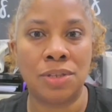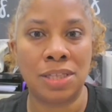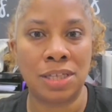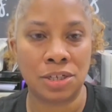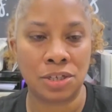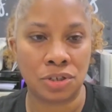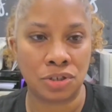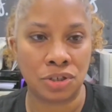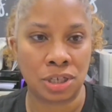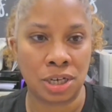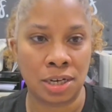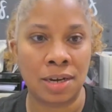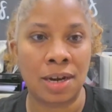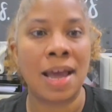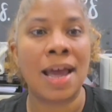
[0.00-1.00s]
the
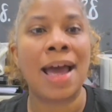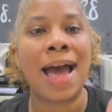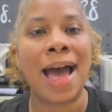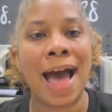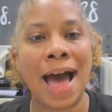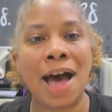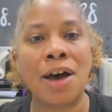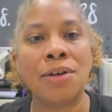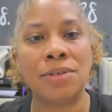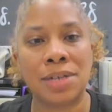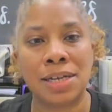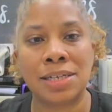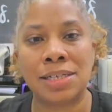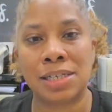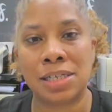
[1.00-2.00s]
assertion. How
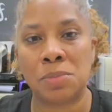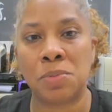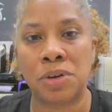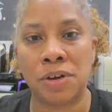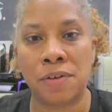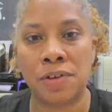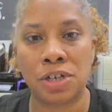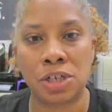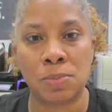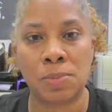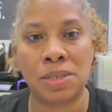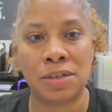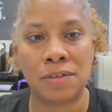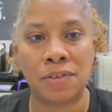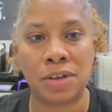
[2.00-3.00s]
does this prove your
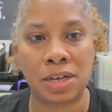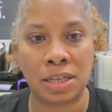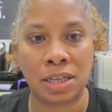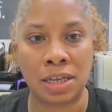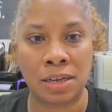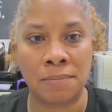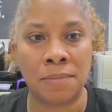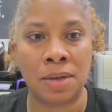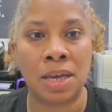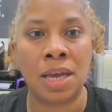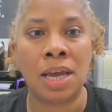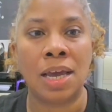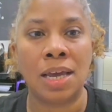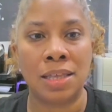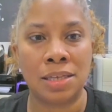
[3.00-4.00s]
specific claim?
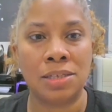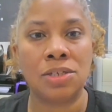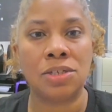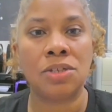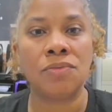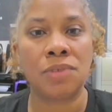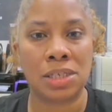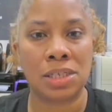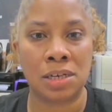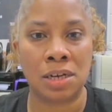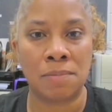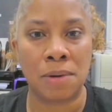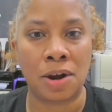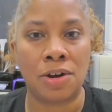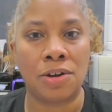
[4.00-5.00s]
And this is the reasoning
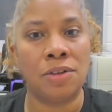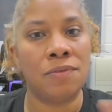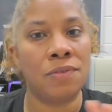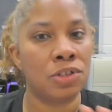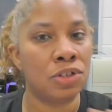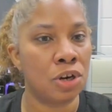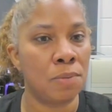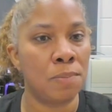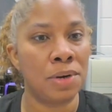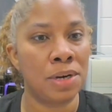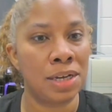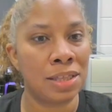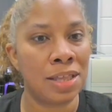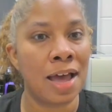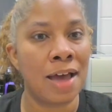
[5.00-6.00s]
part. You've
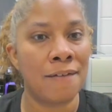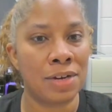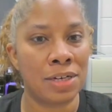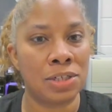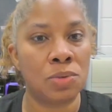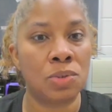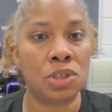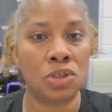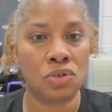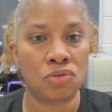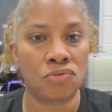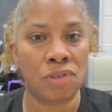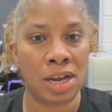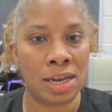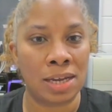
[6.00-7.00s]
interpreted the evidence, which is
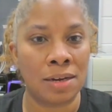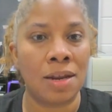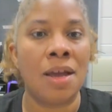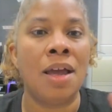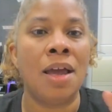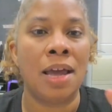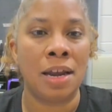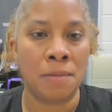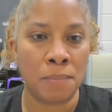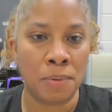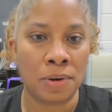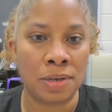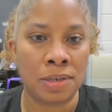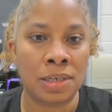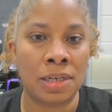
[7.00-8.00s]
great and
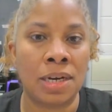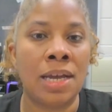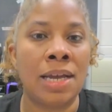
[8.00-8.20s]
important.